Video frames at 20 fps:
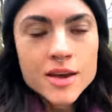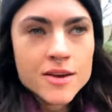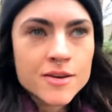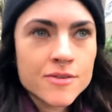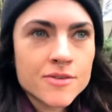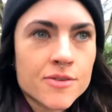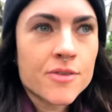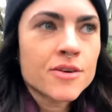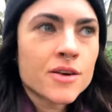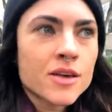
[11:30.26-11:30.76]

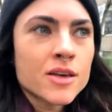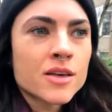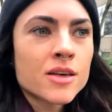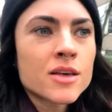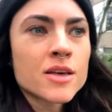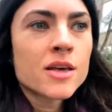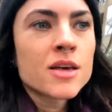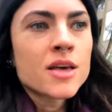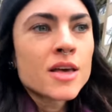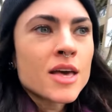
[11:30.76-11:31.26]
if
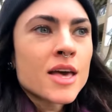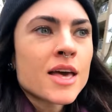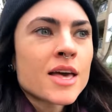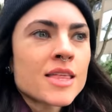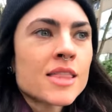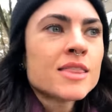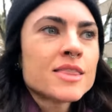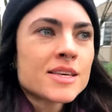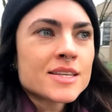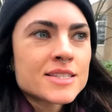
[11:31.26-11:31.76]

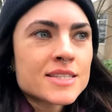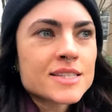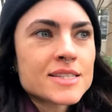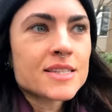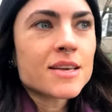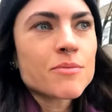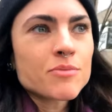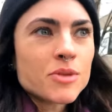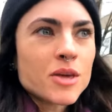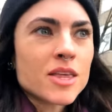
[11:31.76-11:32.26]
this is
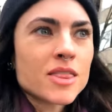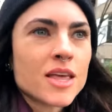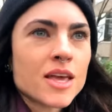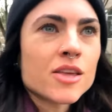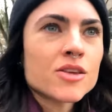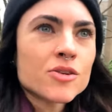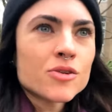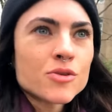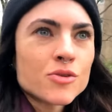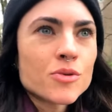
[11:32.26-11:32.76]
something
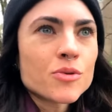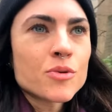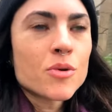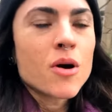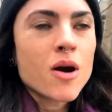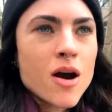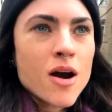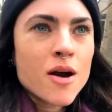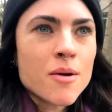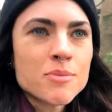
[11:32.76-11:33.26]
that you
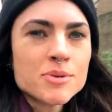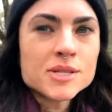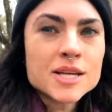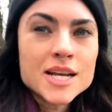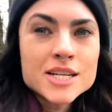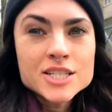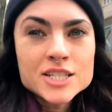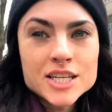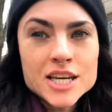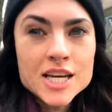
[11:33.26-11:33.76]
are
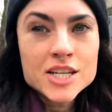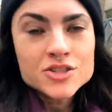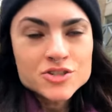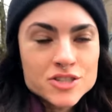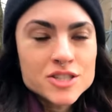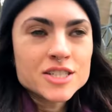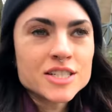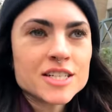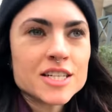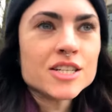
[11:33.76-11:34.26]
potentially
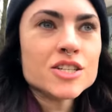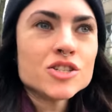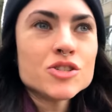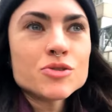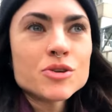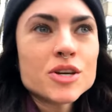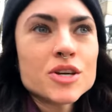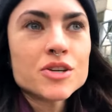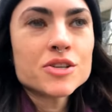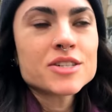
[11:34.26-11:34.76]
interested in
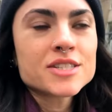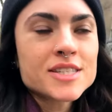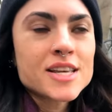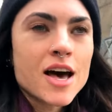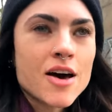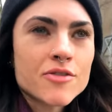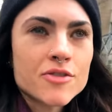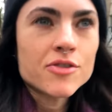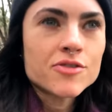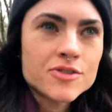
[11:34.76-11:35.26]
doing
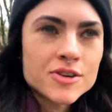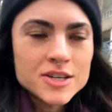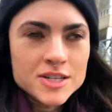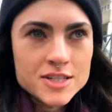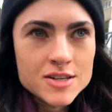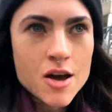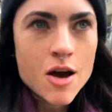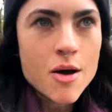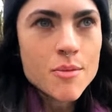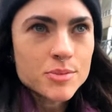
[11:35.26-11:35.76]
yourself, a
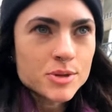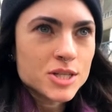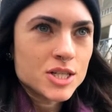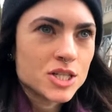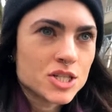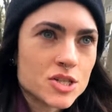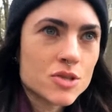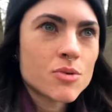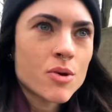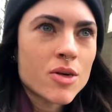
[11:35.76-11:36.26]
fitness
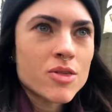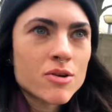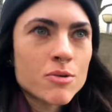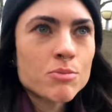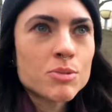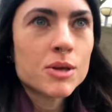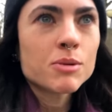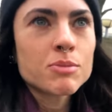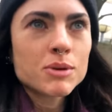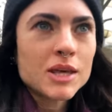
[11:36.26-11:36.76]
competition, whether it
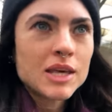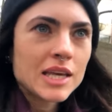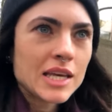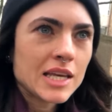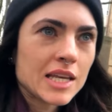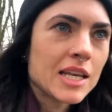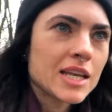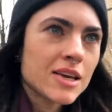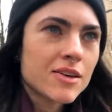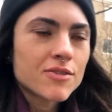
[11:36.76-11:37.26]
be
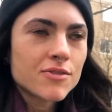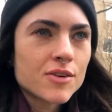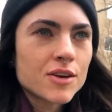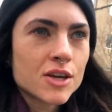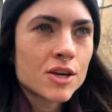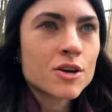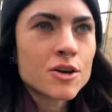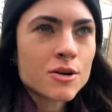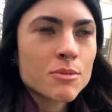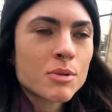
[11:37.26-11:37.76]
bikini,
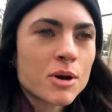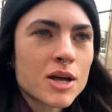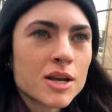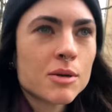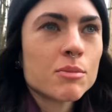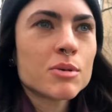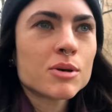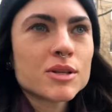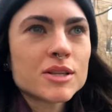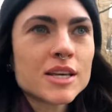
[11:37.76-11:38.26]
figure,
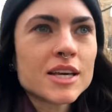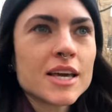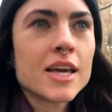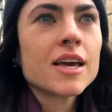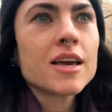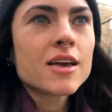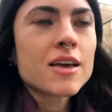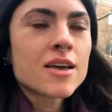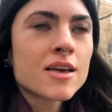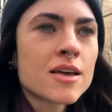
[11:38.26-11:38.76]

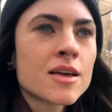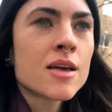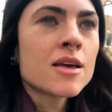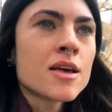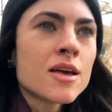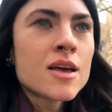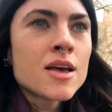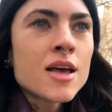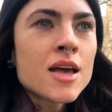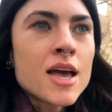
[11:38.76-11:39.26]
bodybuilding.
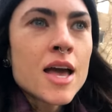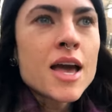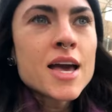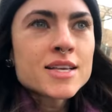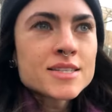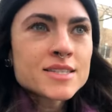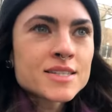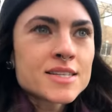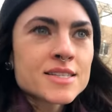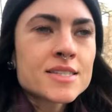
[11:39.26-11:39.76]

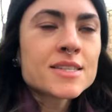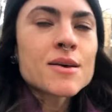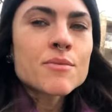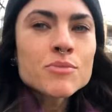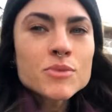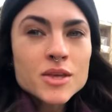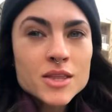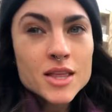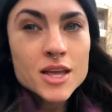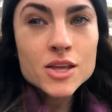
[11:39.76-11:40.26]
Is this
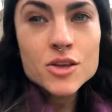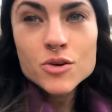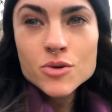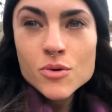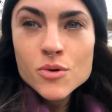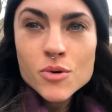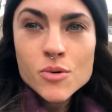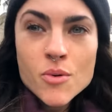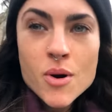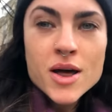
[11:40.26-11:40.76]
something that you
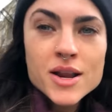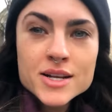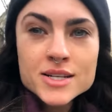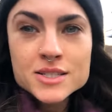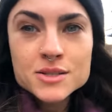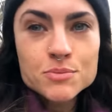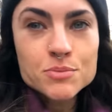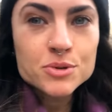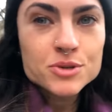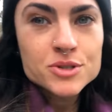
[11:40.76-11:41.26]
are wanting
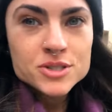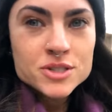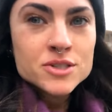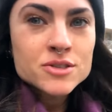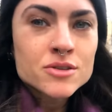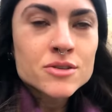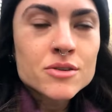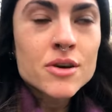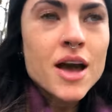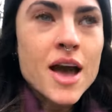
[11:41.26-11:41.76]
to
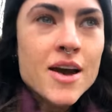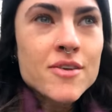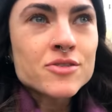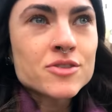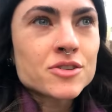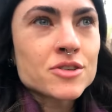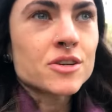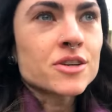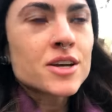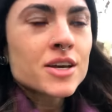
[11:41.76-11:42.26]
pursue
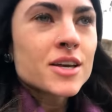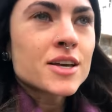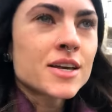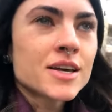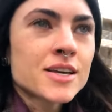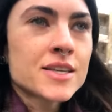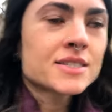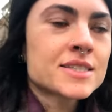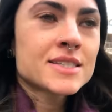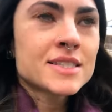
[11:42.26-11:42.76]
after
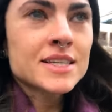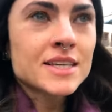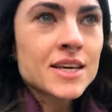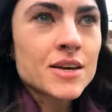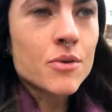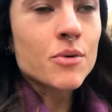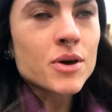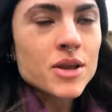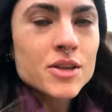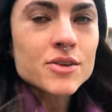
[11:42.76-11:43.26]

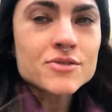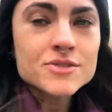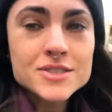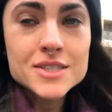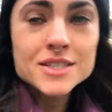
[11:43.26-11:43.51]
seeing what you've